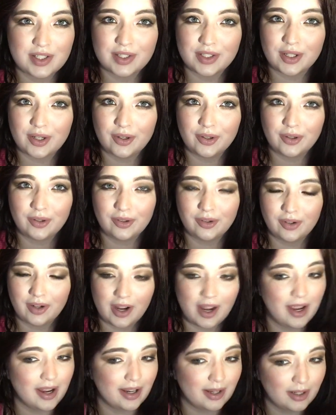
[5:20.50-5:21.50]
So
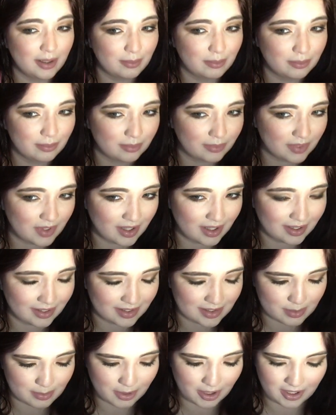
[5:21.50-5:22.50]
I'm digging
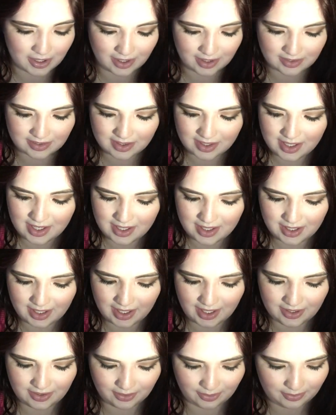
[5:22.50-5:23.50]
this product.
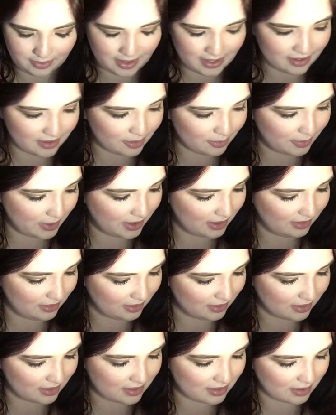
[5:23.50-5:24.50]
I don't like the way it
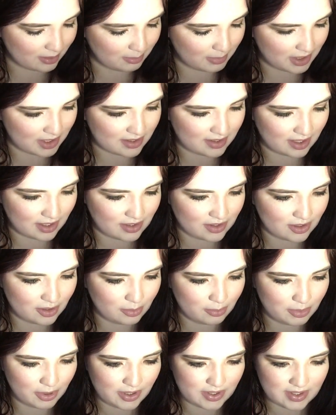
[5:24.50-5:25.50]
looks on my skin
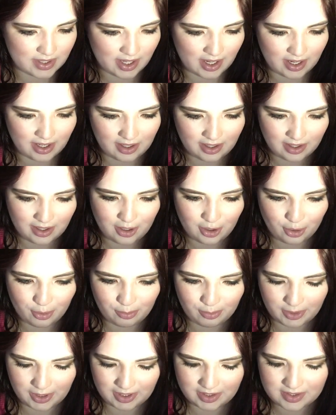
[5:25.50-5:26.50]
tone per se,
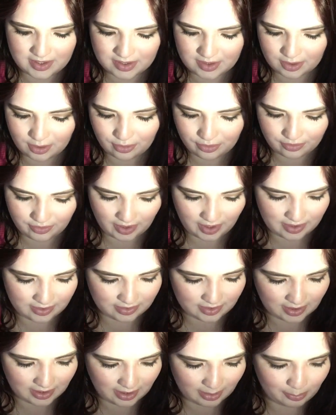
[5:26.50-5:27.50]
but it's so
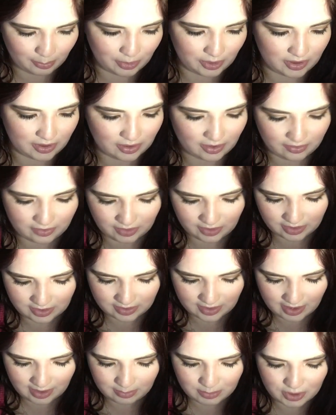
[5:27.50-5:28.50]
fun that I'm willing to
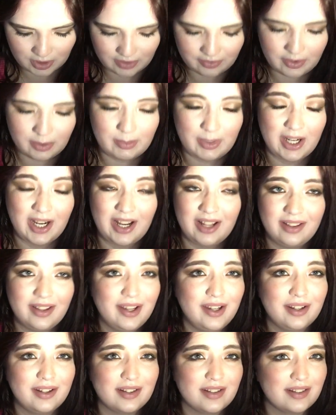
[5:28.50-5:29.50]
overlook that. I'm trying to find my
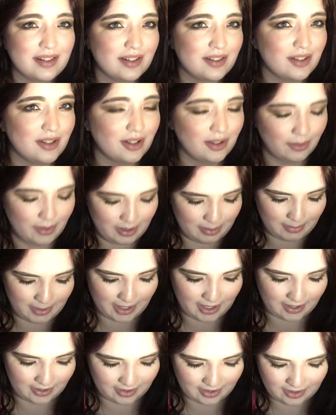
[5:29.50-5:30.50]
highlight because I took away my
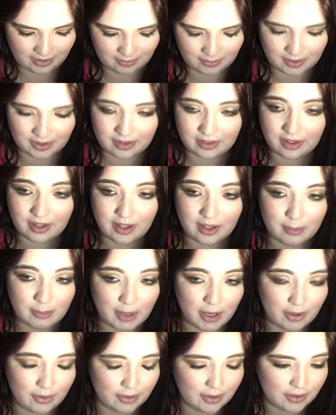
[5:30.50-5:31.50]
highlight with the
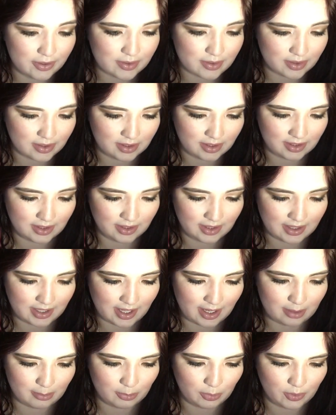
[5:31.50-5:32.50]
powder, so I need to like
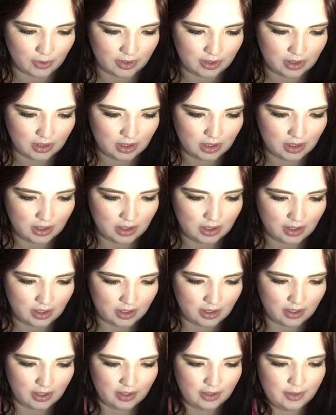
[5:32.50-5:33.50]
add more.
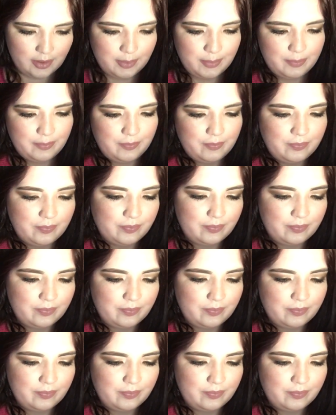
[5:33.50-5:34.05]
Um,